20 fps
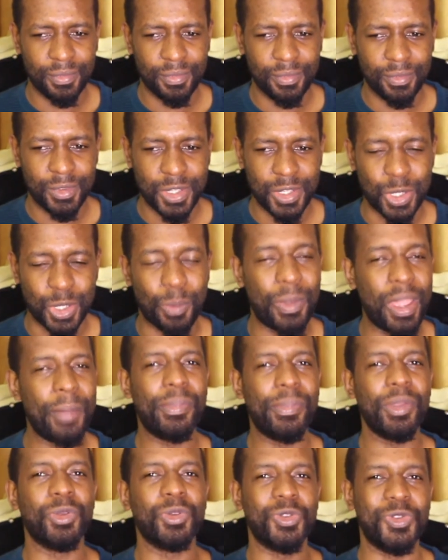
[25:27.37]
So
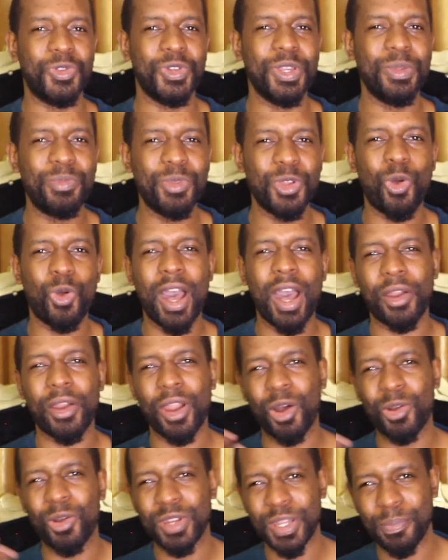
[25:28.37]
maybe you dream you are
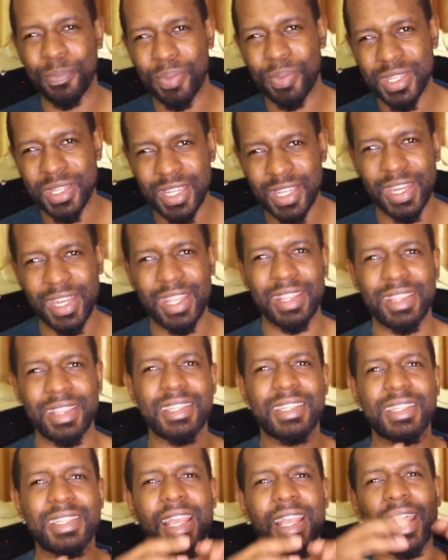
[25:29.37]
around a person and
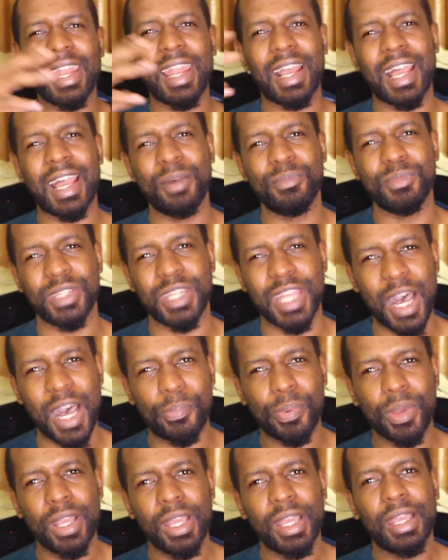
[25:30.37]
this color comes
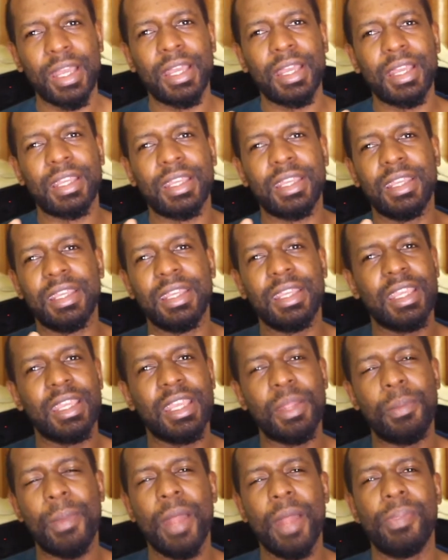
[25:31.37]
up.
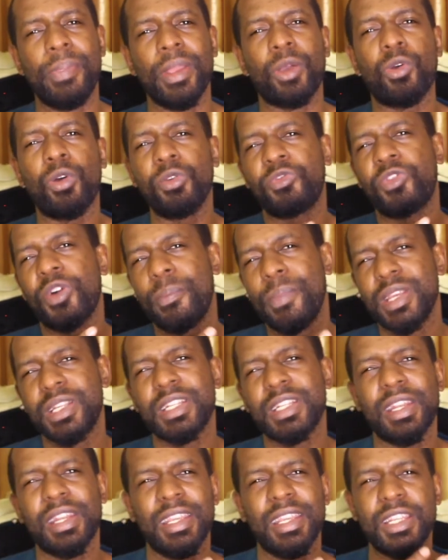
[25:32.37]
It might be a
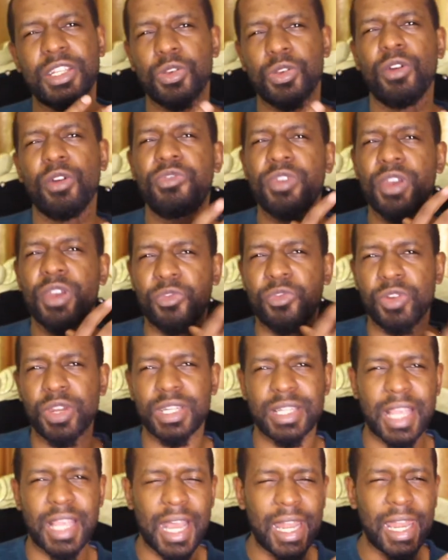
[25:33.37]
confirmation it's your
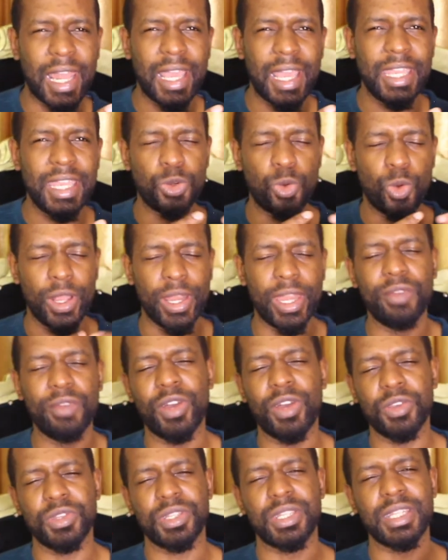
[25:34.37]
favorite color, and
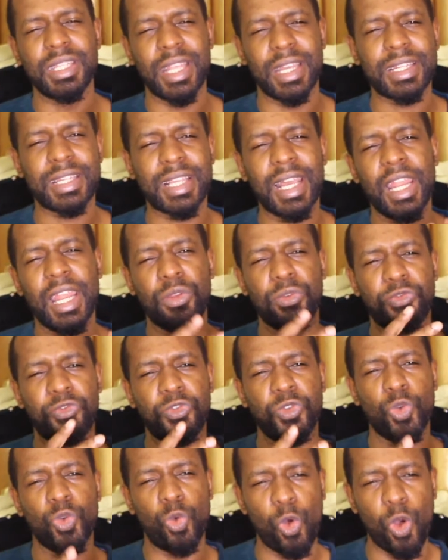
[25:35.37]
whenever you see that color, you
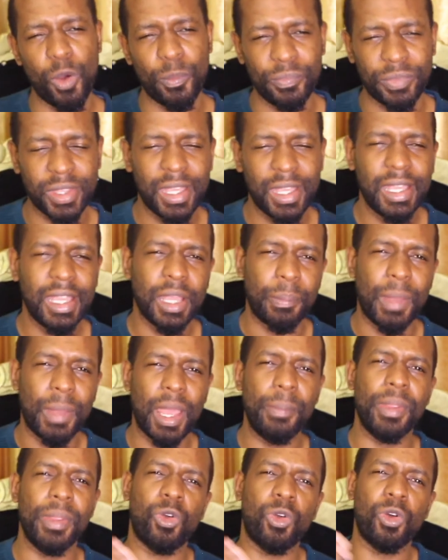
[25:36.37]
feel warmth. It
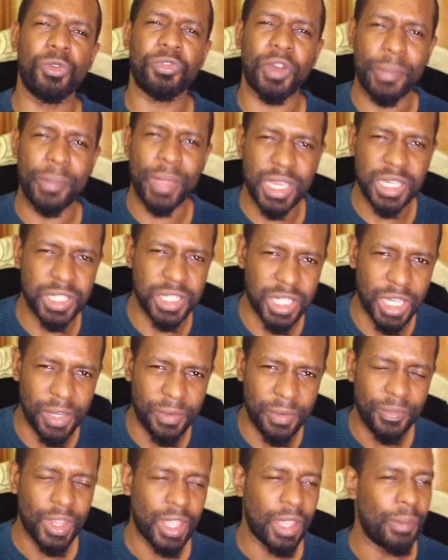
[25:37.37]
might be a confirmation
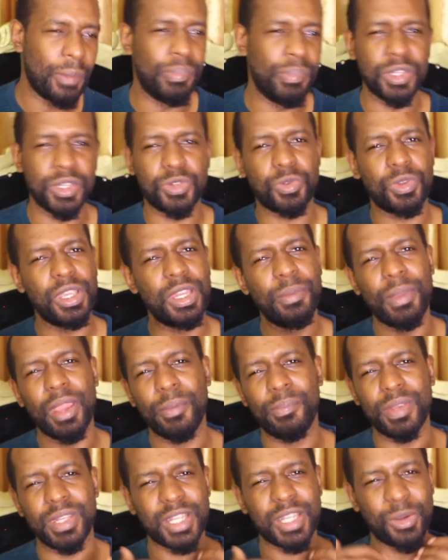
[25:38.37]
between
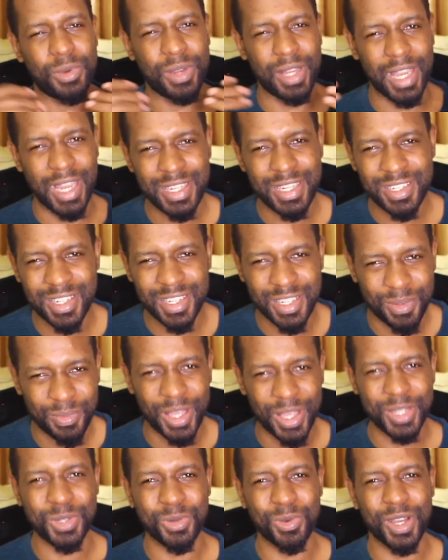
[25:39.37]
maybe it's a relationship
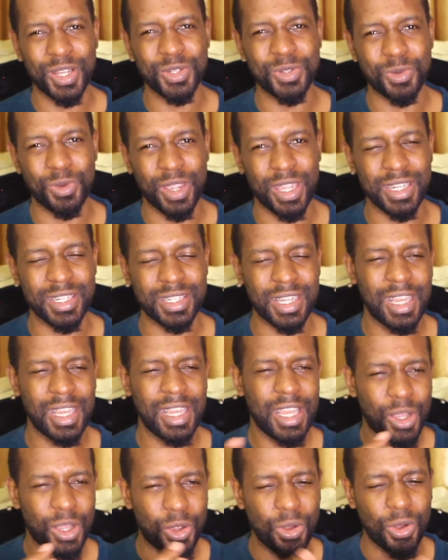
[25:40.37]
that you want to enter.
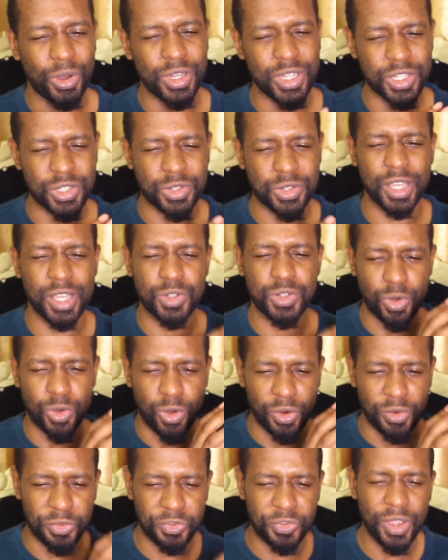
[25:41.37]
God is trying to
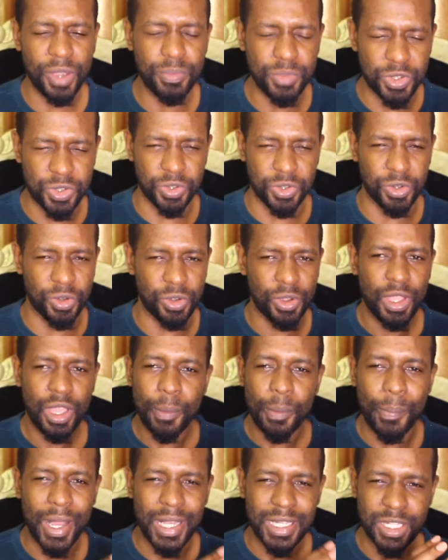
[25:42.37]
confirm to you,
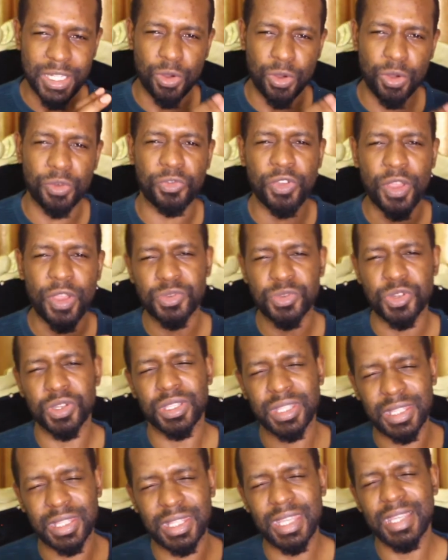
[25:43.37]
but He confirms with
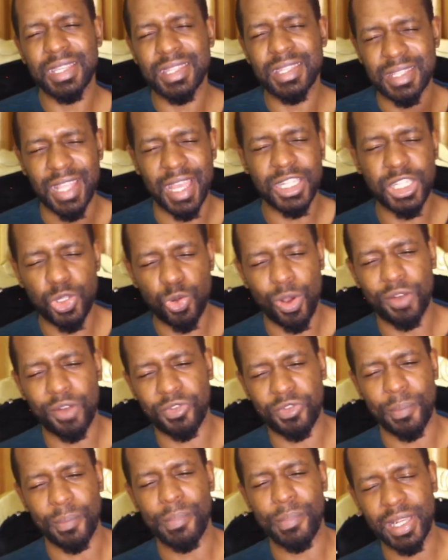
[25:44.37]
things that you are
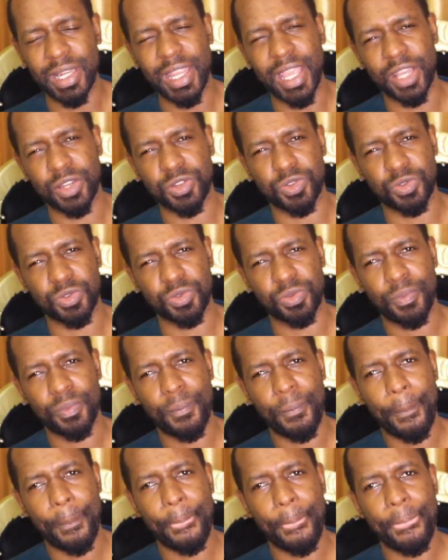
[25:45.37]
familiar to.
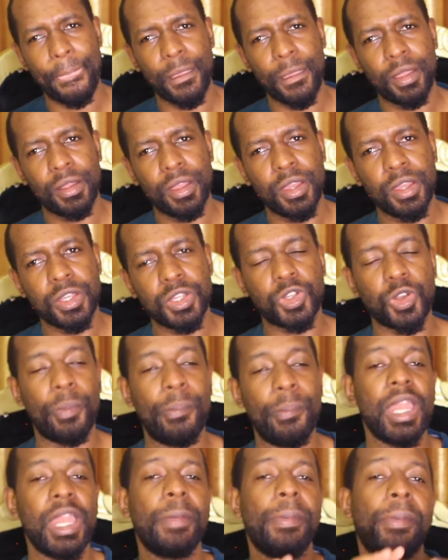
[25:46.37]
So
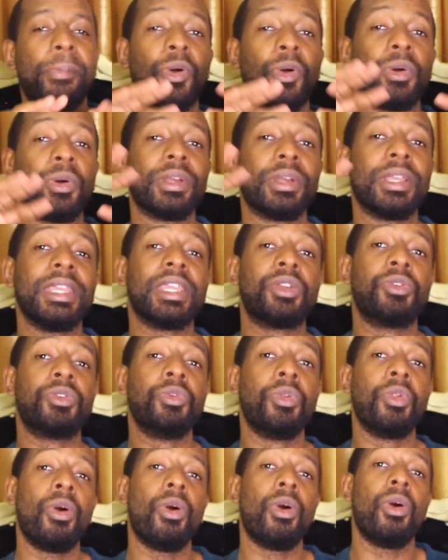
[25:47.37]
many people
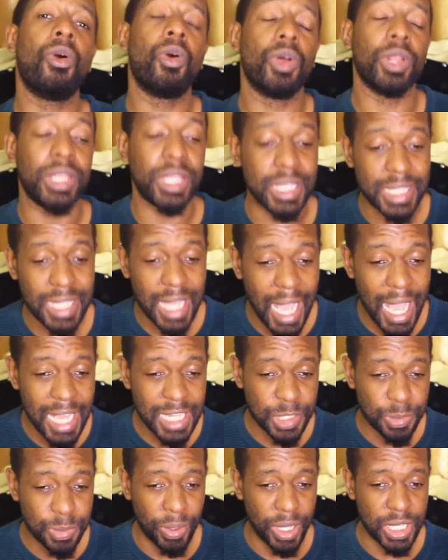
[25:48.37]
ignore this
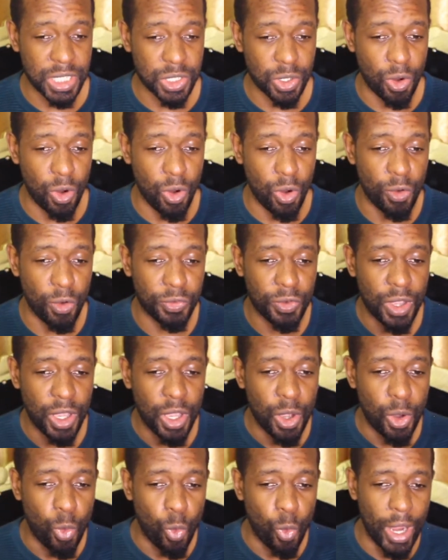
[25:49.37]
aspect of
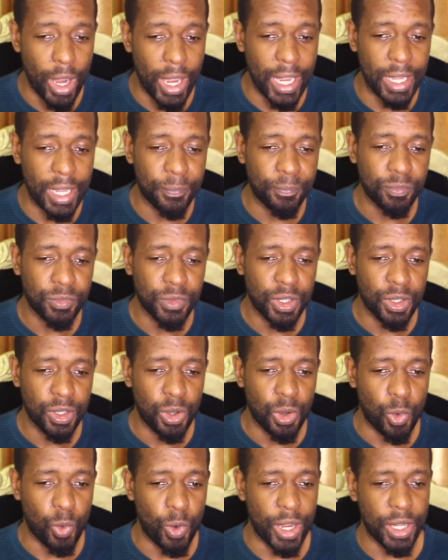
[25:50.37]
when,
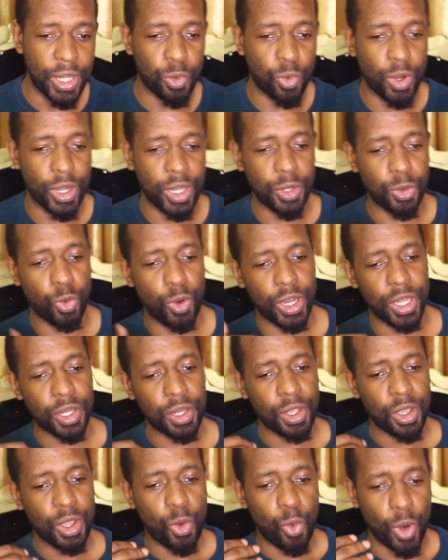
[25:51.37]
when, when, when,
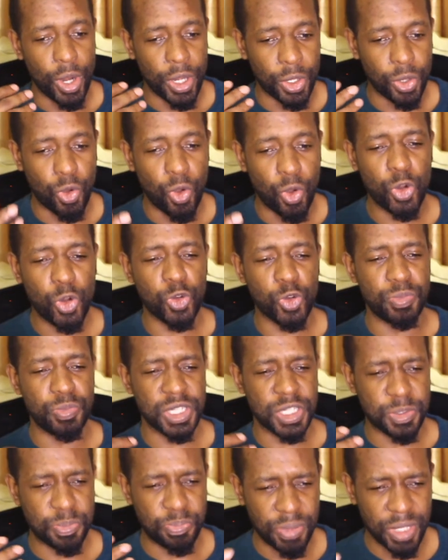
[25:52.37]
when God will be
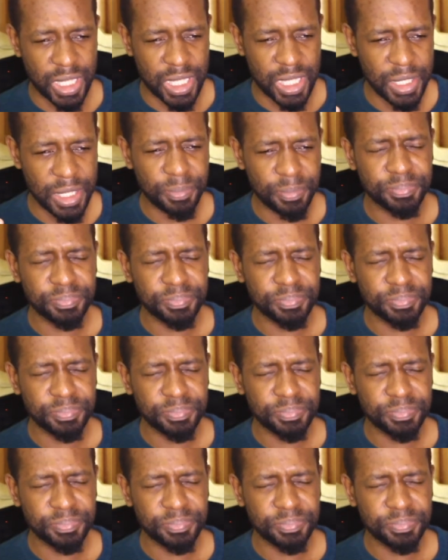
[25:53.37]
speaking.